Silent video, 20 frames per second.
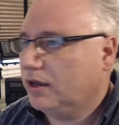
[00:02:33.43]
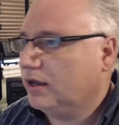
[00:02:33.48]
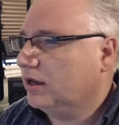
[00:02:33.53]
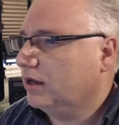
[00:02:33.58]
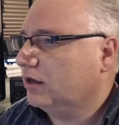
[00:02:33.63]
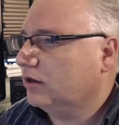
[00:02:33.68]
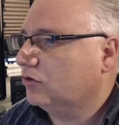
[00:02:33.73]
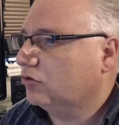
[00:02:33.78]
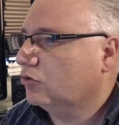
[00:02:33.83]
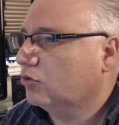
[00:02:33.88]

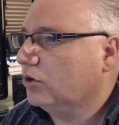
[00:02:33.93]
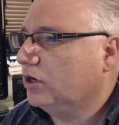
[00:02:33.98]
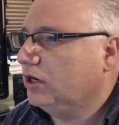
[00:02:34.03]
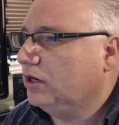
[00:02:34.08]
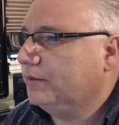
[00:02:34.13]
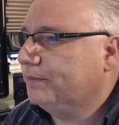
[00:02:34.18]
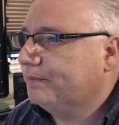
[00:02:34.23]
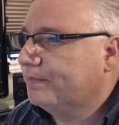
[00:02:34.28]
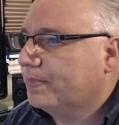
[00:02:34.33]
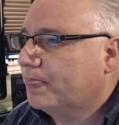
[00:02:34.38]
and
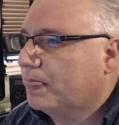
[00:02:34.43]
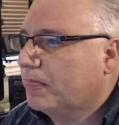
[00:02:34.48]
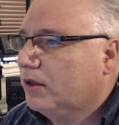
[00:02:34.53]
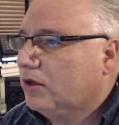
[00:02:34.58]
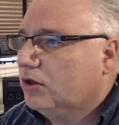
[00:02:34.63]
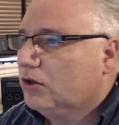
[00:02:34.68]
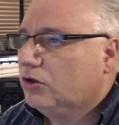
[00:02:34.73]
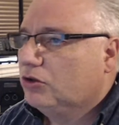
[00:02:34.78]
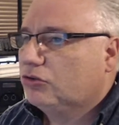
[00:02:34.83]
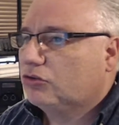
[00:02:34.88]
green.
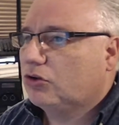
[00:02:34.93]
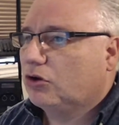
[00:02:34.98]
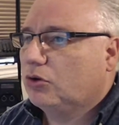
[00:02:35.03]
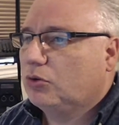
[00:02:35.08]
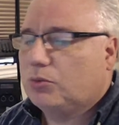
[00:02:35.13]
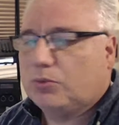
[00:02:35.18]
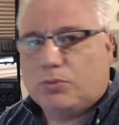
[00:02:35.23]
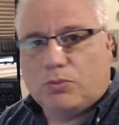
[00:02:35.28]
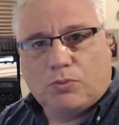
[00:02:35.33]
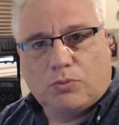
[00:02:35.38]

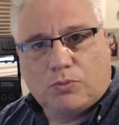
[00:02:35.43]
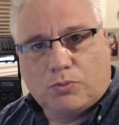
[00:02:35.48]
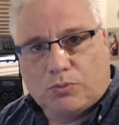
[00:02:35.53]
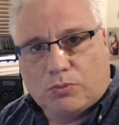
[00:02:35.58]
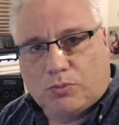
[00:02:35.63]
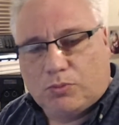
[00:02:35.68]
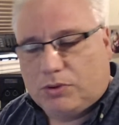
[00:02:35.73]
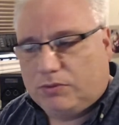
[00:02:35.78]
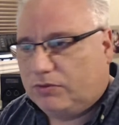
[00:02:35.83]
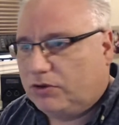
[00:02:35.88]
So
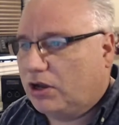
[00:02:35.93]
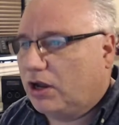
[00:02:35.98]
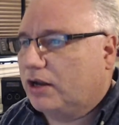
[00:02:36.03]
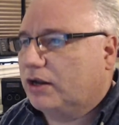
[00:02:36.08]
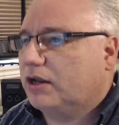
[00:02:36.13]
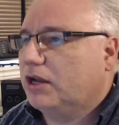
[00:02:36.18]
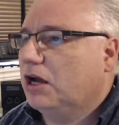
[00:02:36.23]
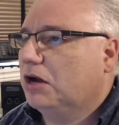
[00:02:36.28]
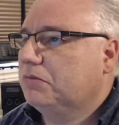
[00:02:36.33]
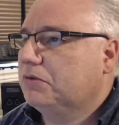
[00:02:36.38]
we've kind
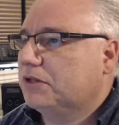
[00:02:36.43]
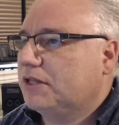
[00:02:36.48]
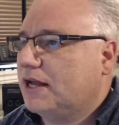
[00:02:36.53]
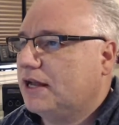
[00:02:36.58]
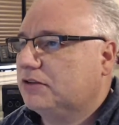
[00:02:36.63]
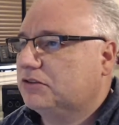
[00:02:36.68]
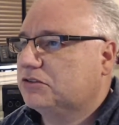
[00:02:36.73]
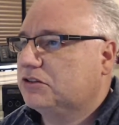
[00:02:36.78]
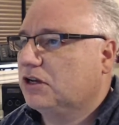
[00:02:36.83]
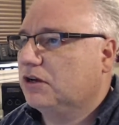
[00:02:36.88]
of covered
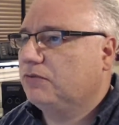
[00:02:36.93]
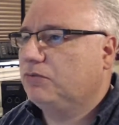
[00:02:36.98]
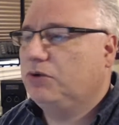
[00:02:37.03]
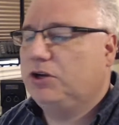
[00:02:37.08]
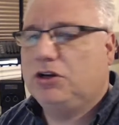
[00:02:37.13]
that stuff.